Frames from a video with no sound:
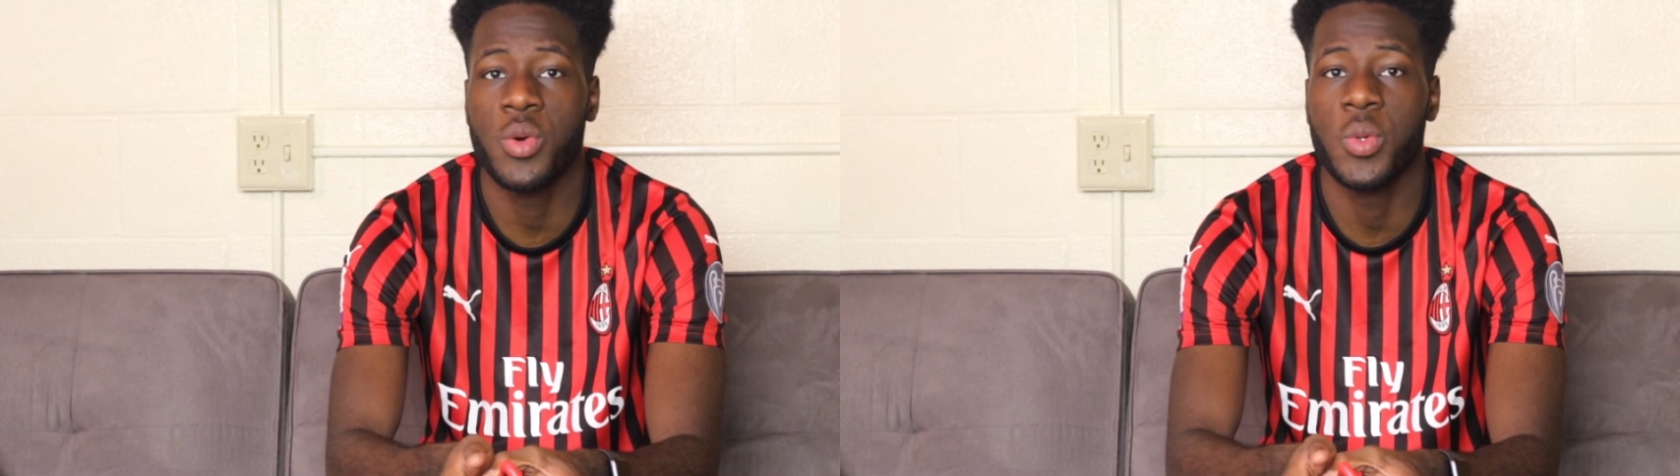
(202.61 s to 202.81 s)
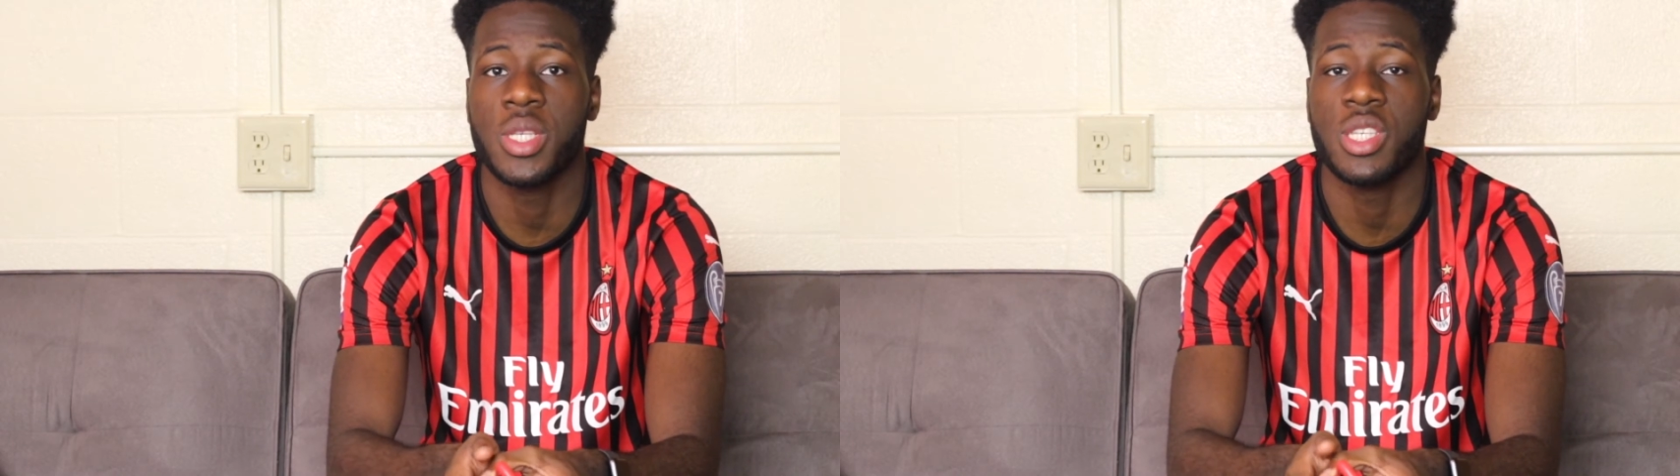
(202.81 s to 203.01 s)

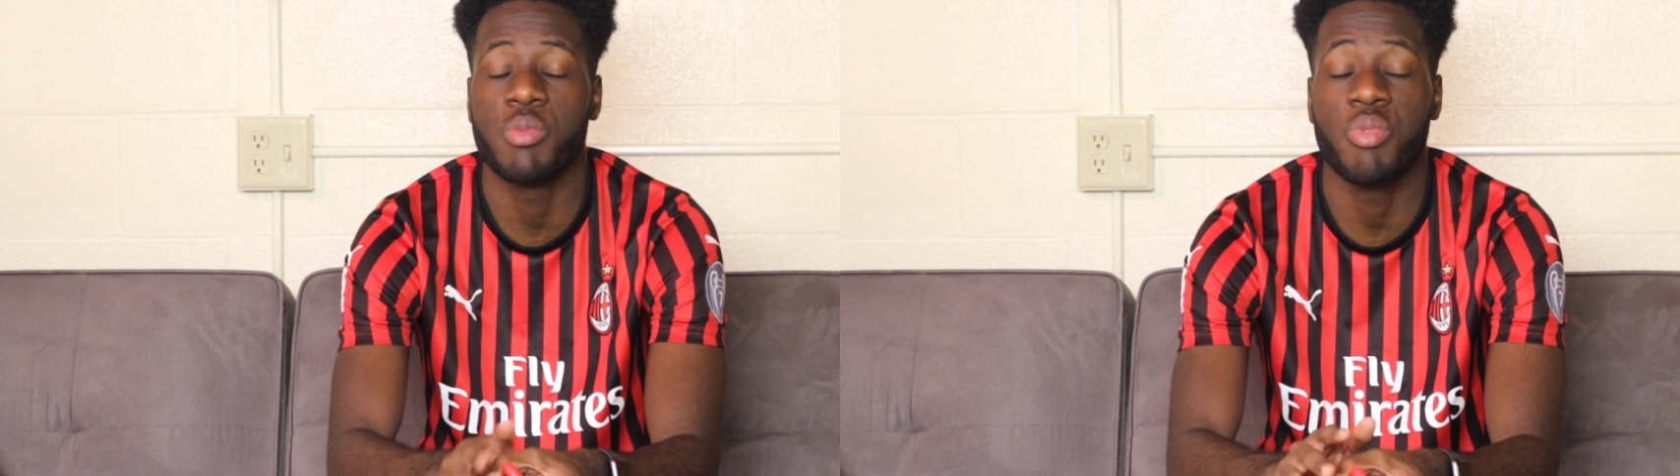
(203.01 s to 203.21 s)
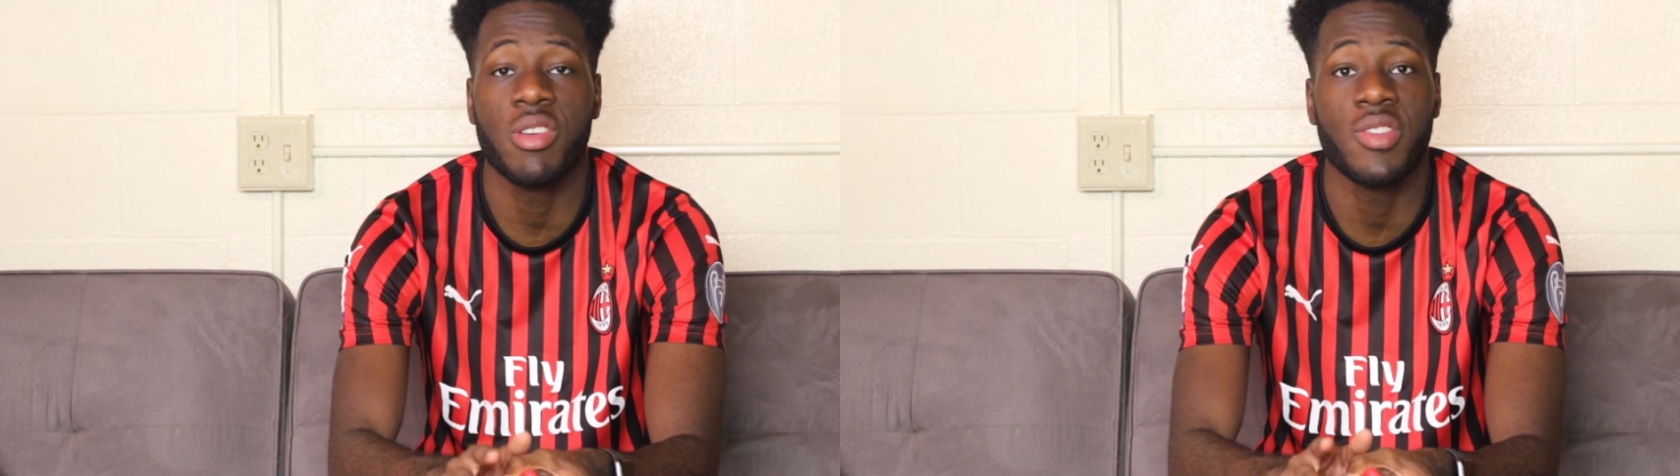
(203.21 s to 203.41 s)
who was his
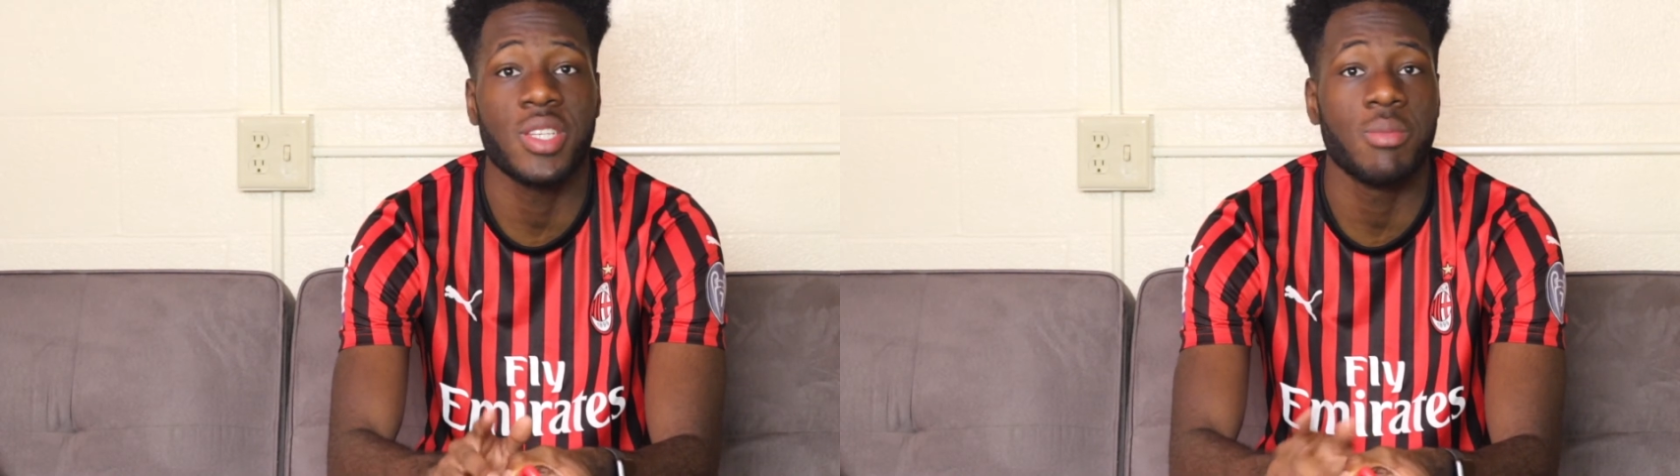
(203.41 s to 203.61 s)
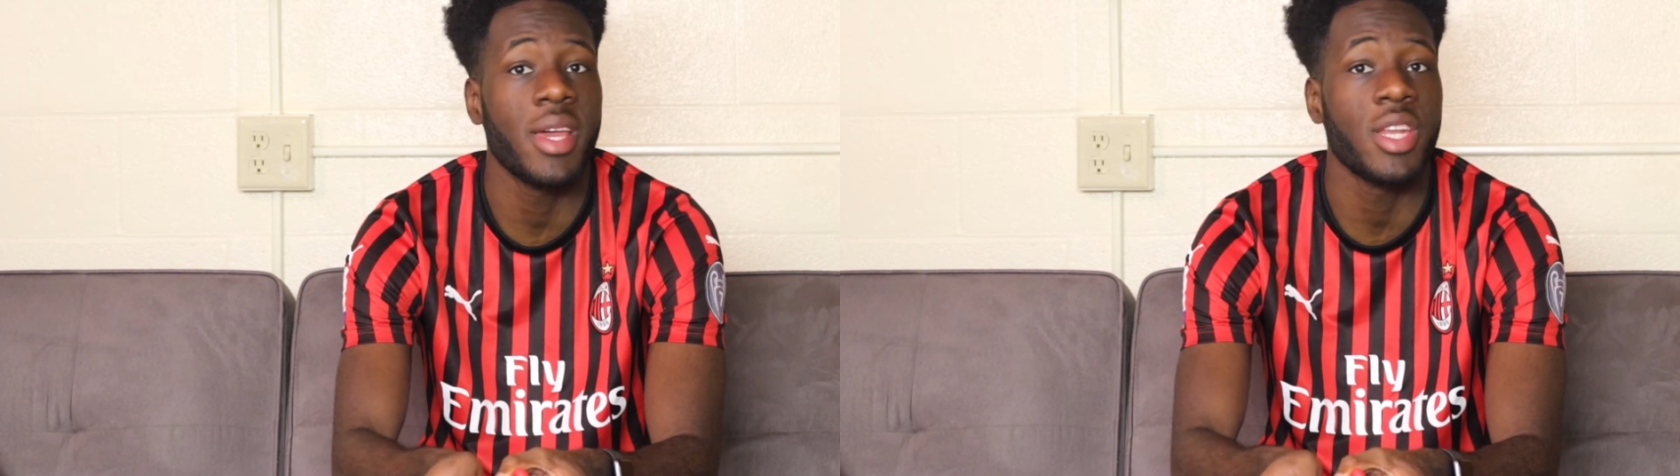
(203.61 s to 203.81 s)

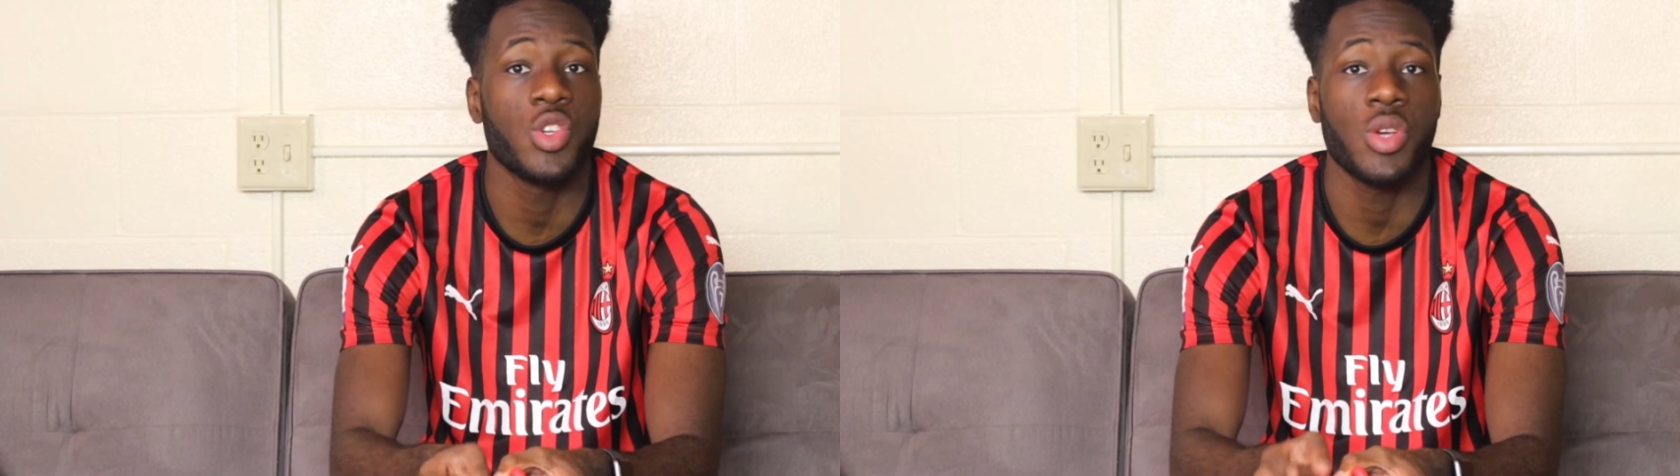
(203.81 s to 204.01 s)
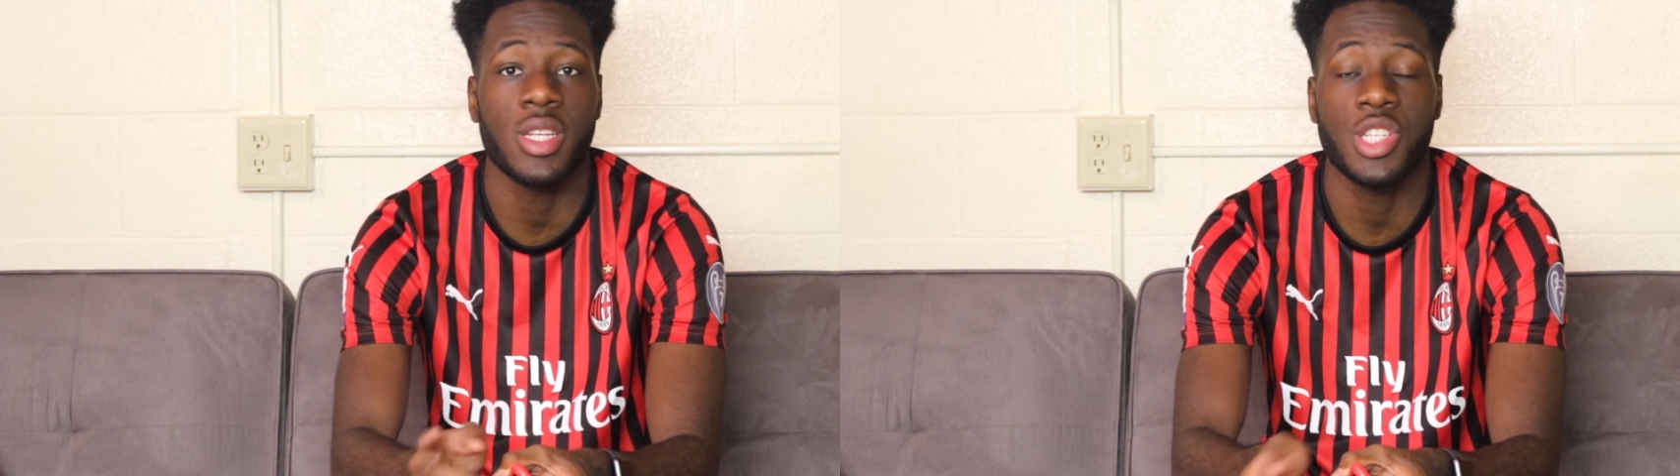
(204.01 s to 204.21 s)
previous
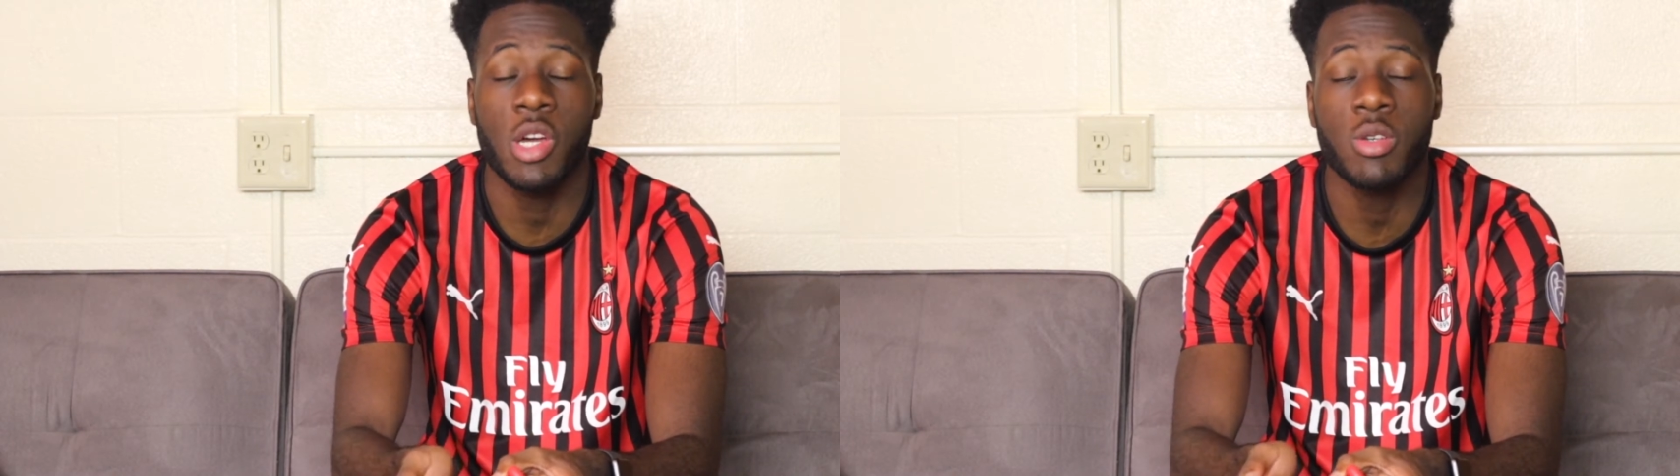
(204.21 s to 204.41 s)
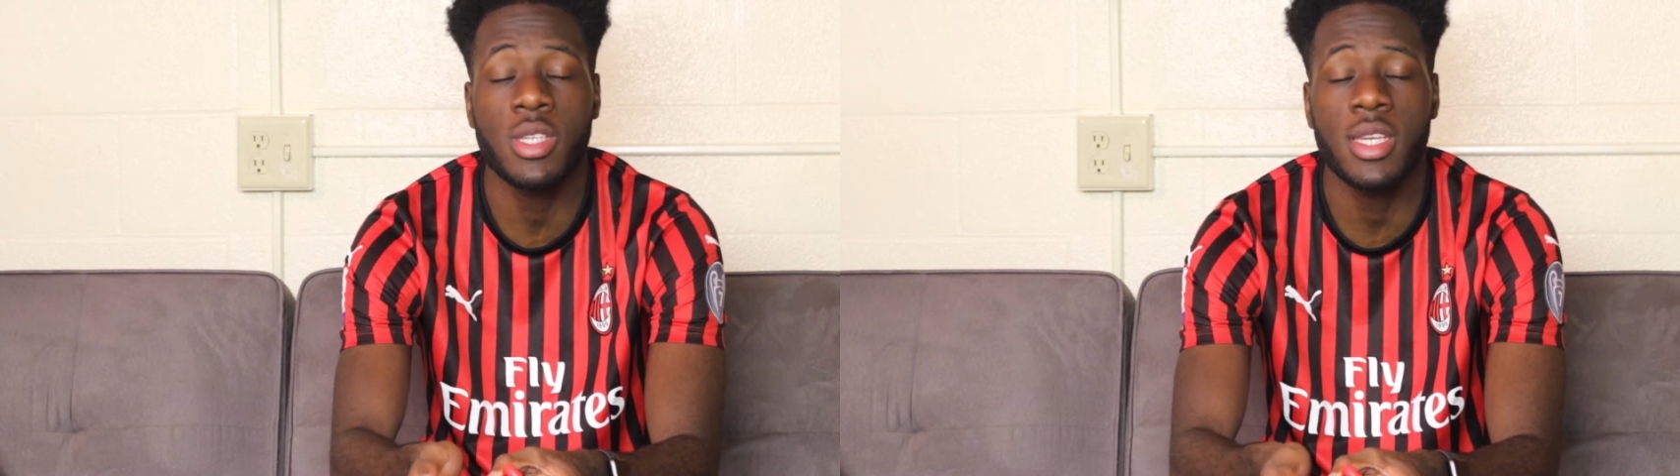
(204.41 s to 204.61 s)
manager at
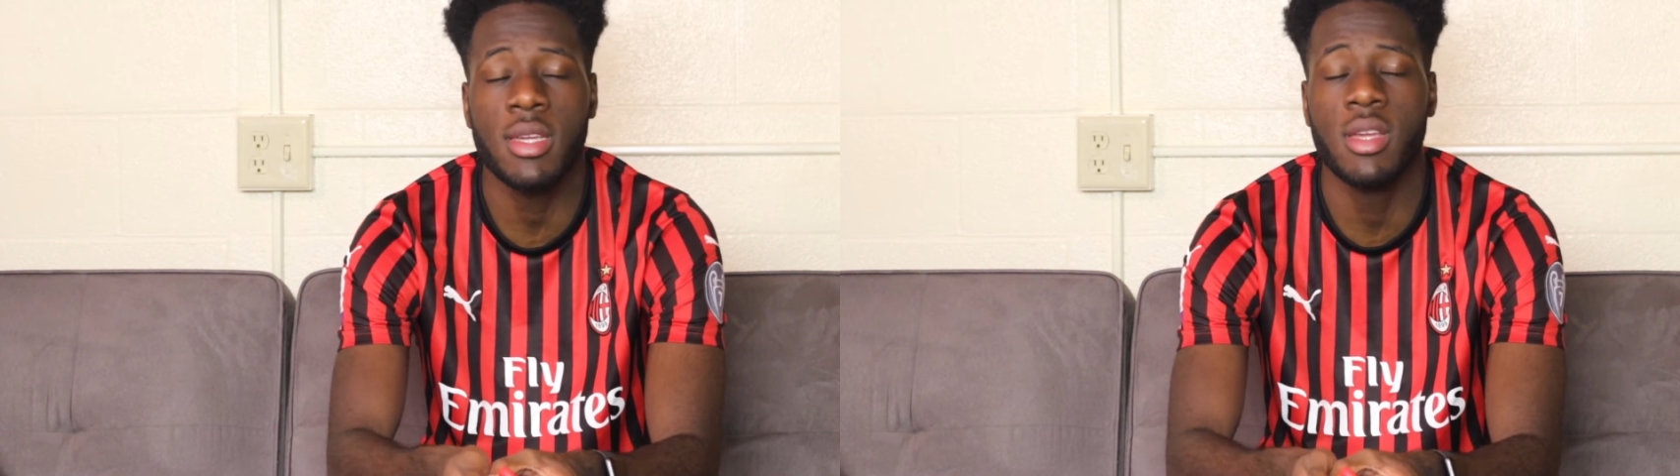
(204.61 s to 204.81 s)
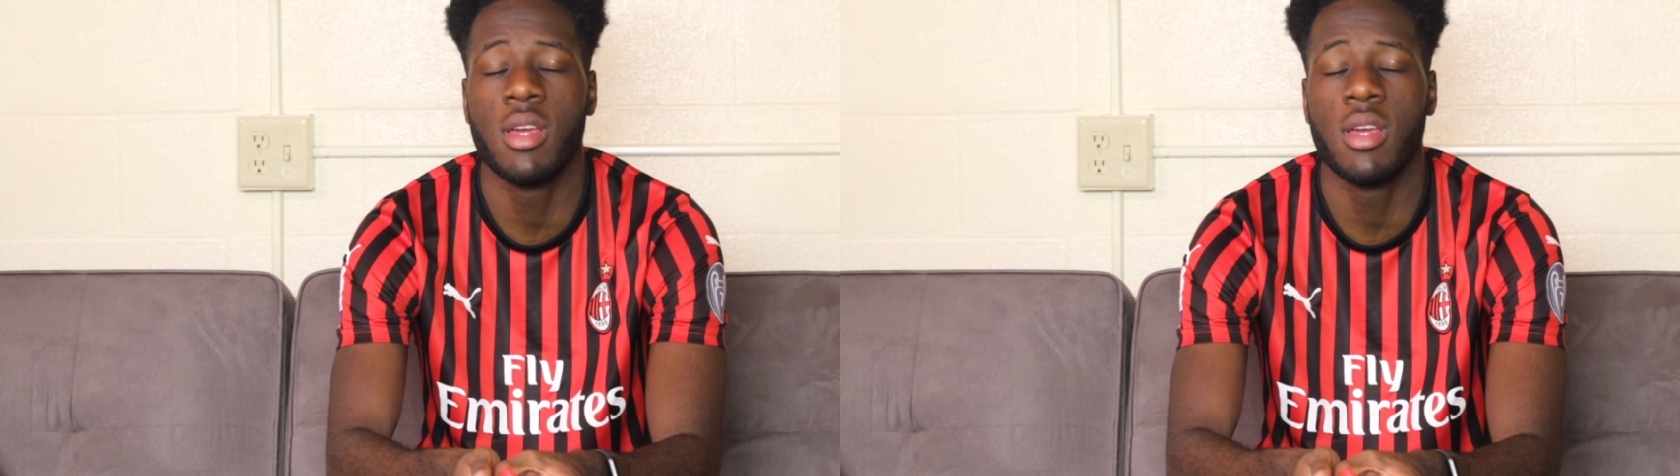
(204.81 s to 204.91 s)
Chelsea.